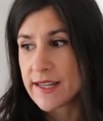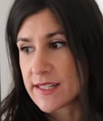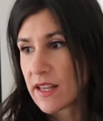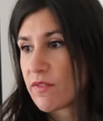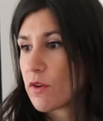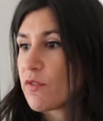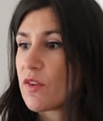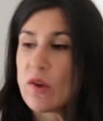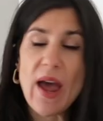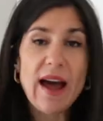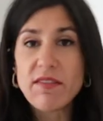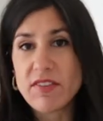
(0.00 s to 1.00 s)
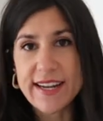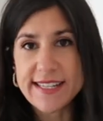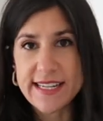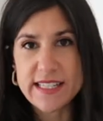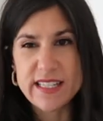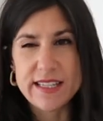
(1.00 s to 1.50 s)
to give you a few outfit
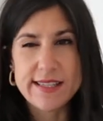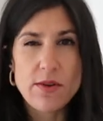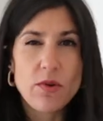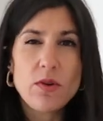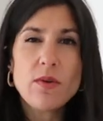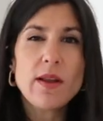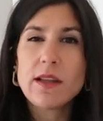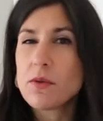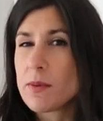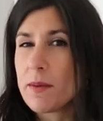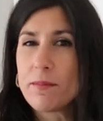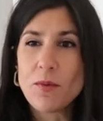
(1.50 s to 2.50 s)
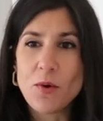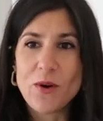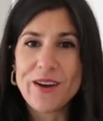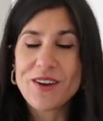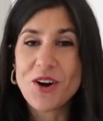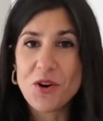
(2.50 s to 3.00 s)
ideas because they're all a little bit
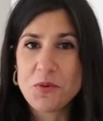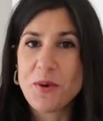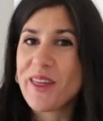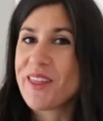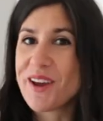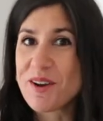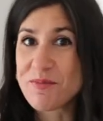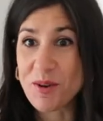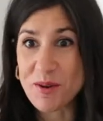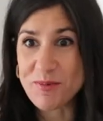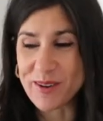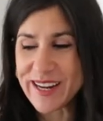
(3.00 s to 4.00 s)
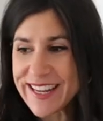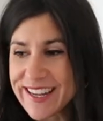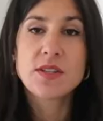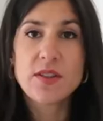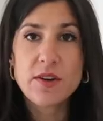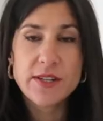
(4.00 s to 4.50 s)
more cold weather appropriate.
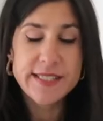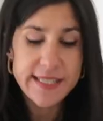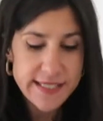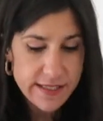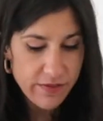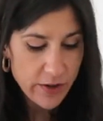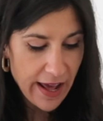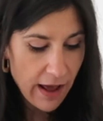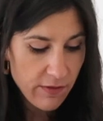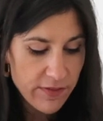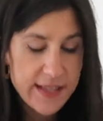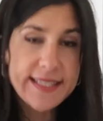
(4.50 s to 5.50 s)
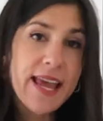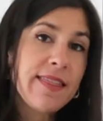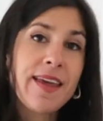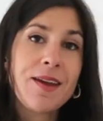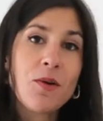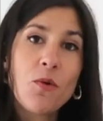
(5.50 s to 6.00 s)
So there are six different outfits and
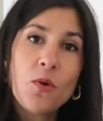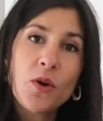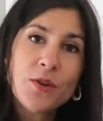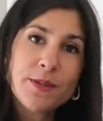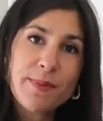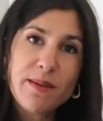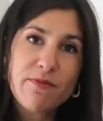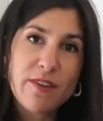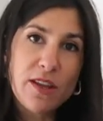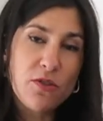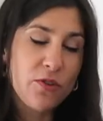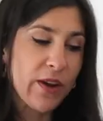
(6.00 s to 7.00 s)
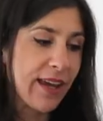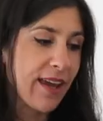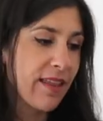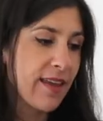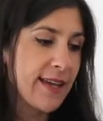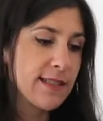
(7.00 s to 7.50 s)
they are all going to be
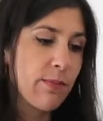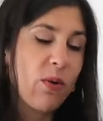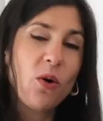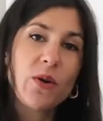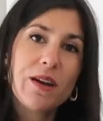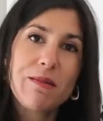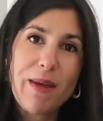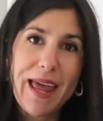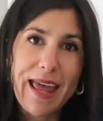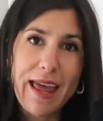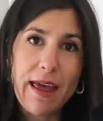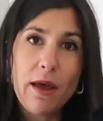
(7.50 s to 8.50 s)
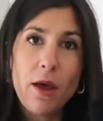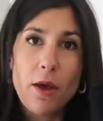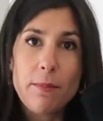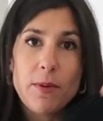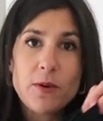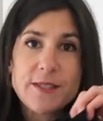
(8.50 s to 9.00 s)
featuring these port and pair
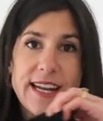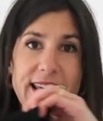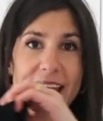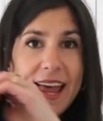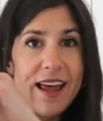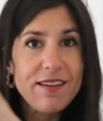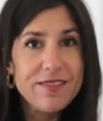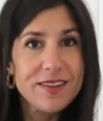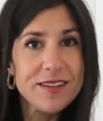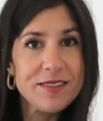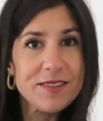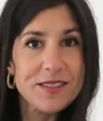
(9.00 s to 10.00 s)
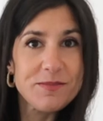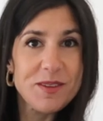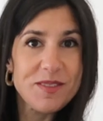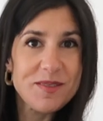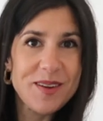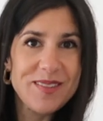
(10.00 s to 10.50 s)
boots that I have.
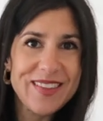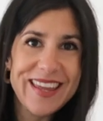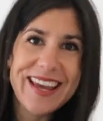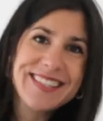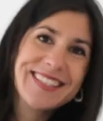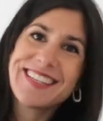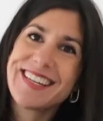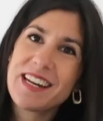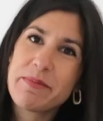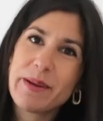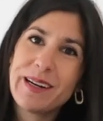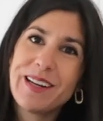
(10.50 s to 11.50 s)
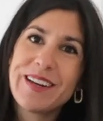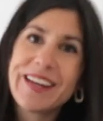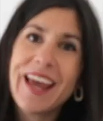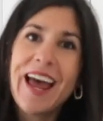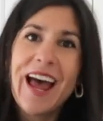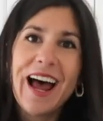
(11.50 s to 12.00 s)
Move them over there so you can get a better look.
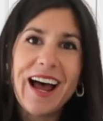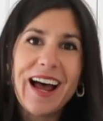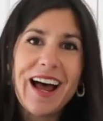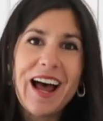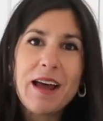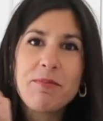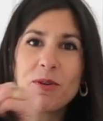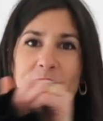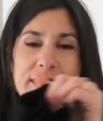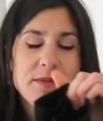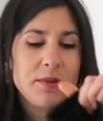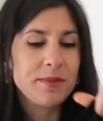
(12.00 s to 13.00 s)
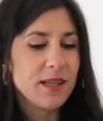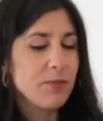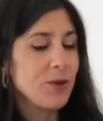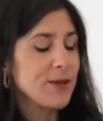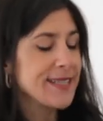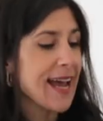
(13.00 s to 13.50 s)
I bought these from
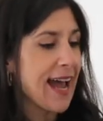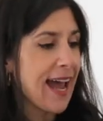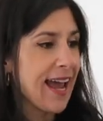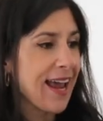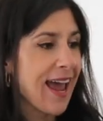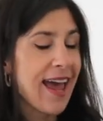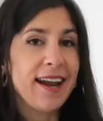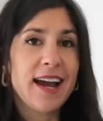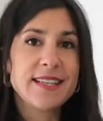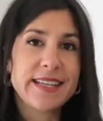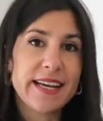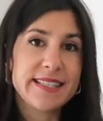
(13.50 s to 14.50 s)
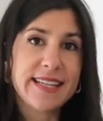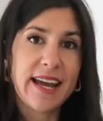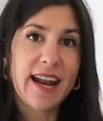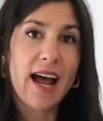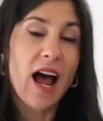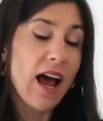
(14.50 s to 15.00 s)
Net-a-Porter and I sized down
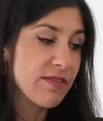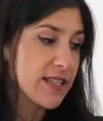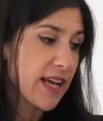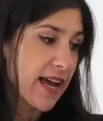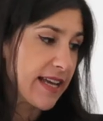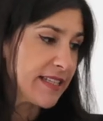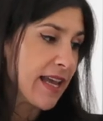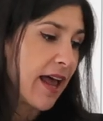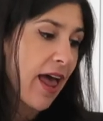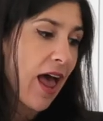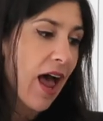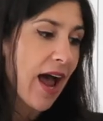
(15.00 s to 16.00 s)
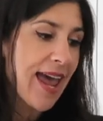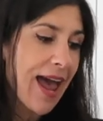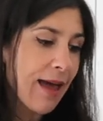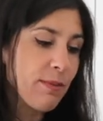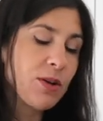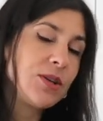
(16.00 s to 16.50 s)
a half size. I
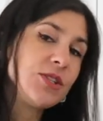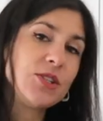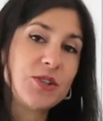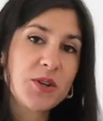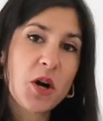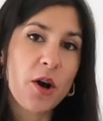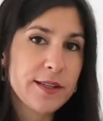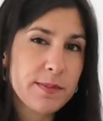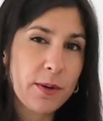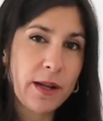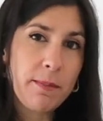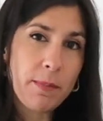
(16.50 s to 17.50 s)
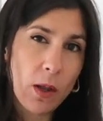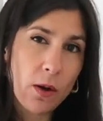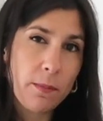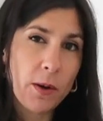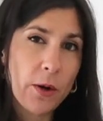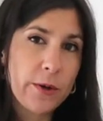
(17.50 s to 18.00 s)
am going to do a corresponding
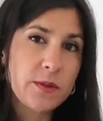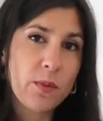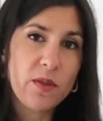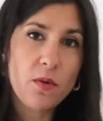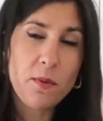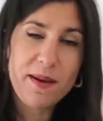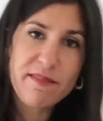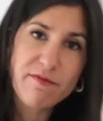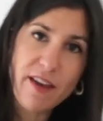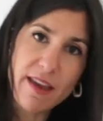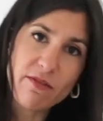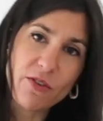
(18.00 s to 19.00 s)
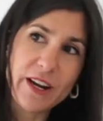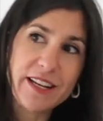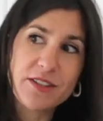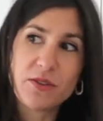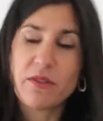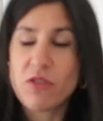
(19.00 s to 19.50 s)
blog post with all my
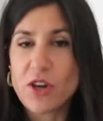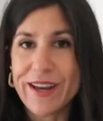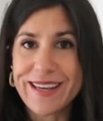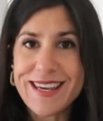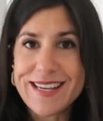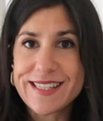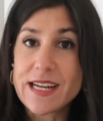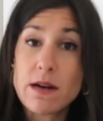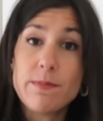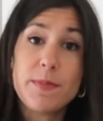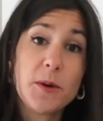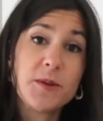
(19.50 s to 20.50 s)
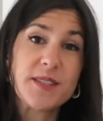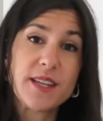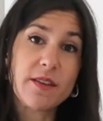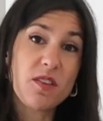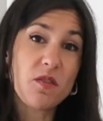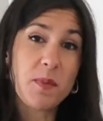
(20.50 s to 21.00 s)
favorite sort of chunkier style boots
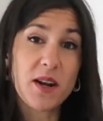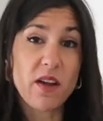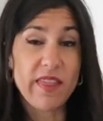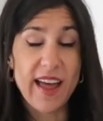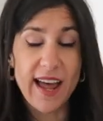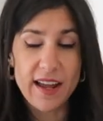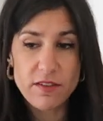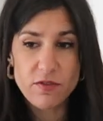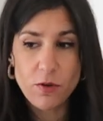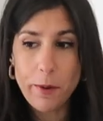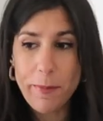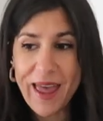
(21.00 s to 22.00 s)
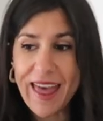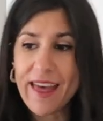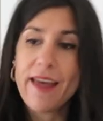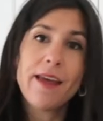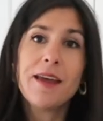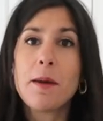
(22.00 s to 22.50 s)
if you've been on the hunt for a
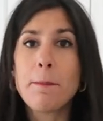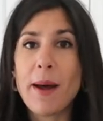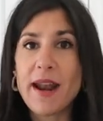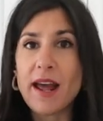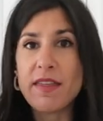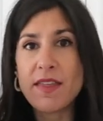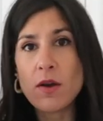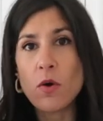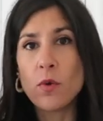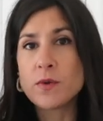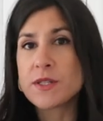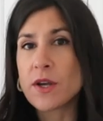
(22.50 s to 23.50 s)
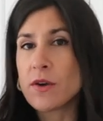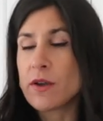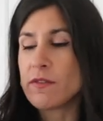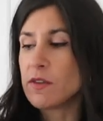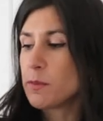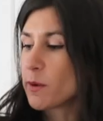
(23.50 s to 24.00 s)
pair. But I think also
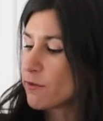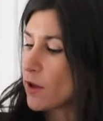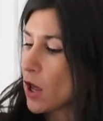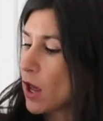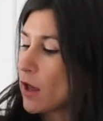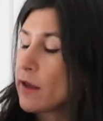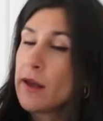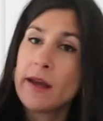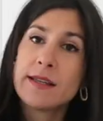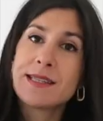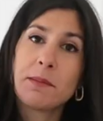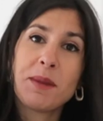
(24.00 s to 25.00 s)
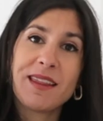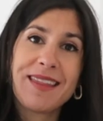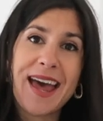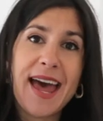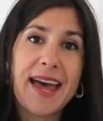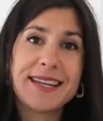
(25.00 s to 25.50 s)
if you prefer something
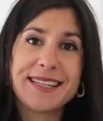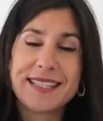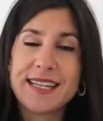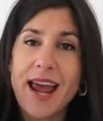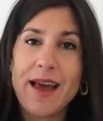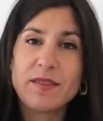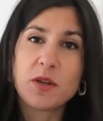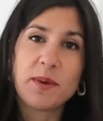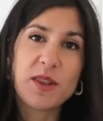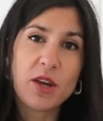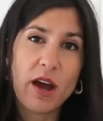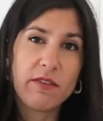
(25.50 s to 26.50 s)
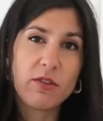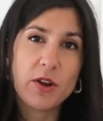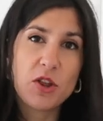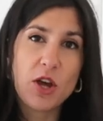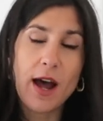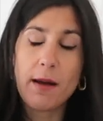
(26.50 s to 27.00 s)
that doesn't have so much
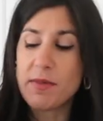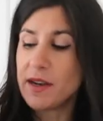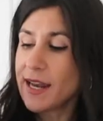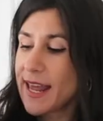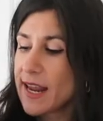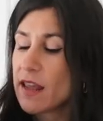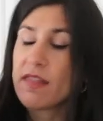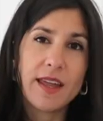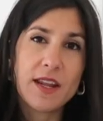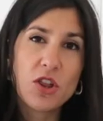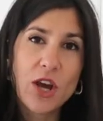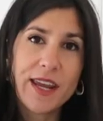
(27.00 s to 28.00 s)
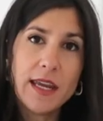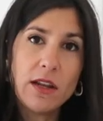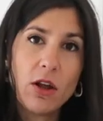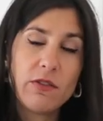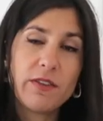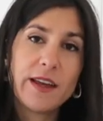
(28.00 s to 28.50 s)
coverage up the leg, then a chunky
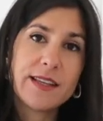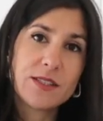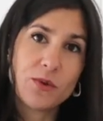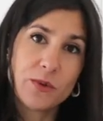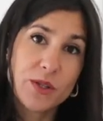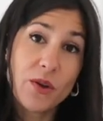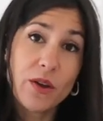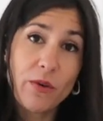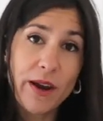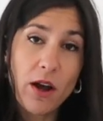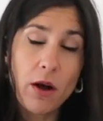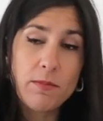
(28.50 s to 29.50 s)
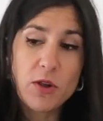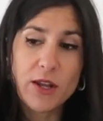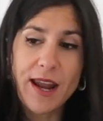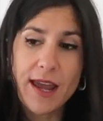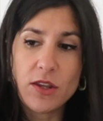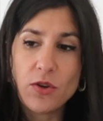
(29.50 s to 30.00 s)
loafer is also a great
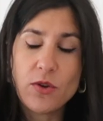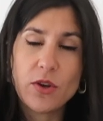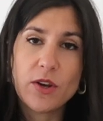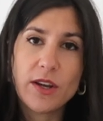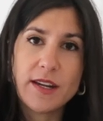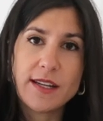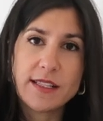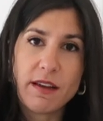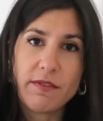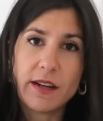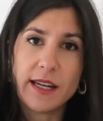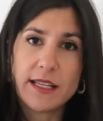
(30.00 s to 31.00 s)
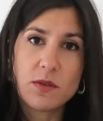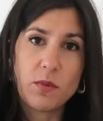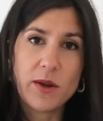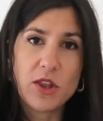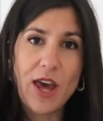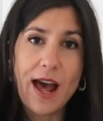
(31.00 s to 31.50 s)
option, and you could definitely
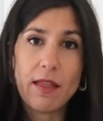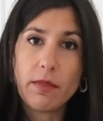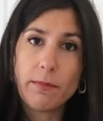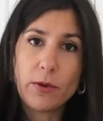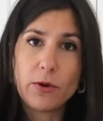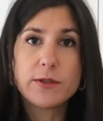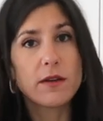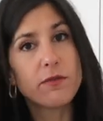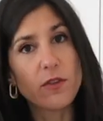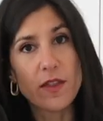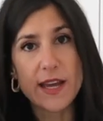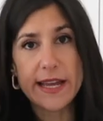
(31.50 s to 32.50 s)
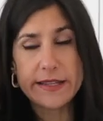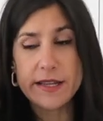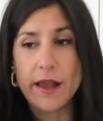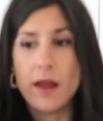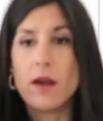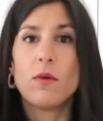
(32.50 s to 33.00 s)
switch out the boots for these
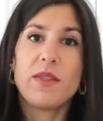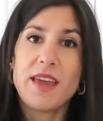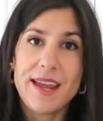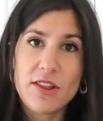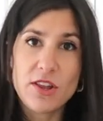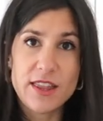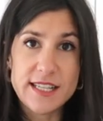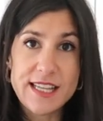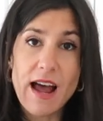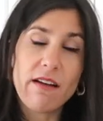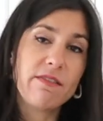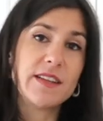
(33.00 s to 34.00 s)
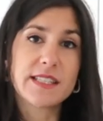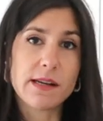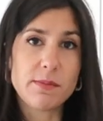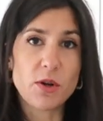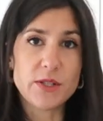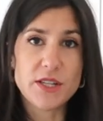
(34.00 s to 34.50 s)
with each of these outfits that
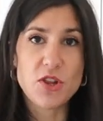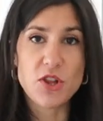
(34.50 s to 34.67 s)
I'm going to